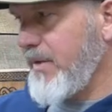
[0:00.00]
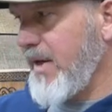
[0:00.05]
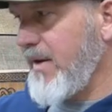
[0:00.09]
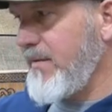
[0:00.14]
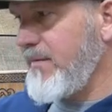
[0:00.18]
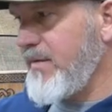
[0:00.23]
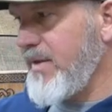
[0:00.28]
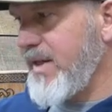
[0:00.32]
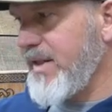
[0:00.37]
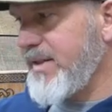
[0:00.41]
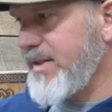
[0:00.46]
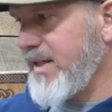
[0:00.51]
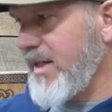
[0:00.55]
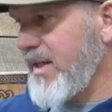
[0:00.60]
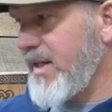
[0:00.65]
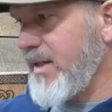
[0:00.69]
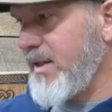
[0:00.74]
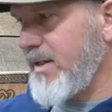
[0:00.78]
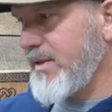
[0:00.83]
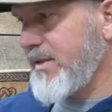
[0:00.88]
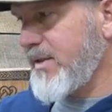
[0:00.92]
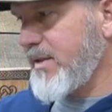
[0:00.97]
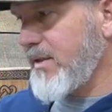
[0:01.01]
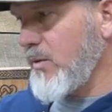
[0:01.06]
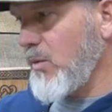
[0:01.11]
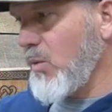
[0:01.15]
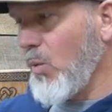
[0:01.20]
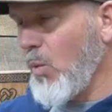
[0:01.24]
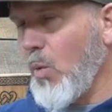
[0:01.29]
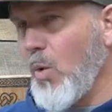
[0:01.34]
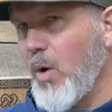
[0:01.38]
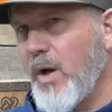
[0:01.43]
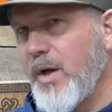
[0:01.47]
And this is
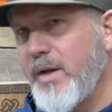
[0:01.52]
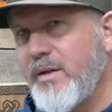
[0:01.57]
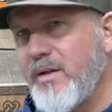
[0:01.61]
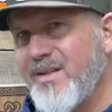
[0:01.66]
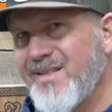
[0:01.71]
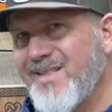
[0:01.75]
one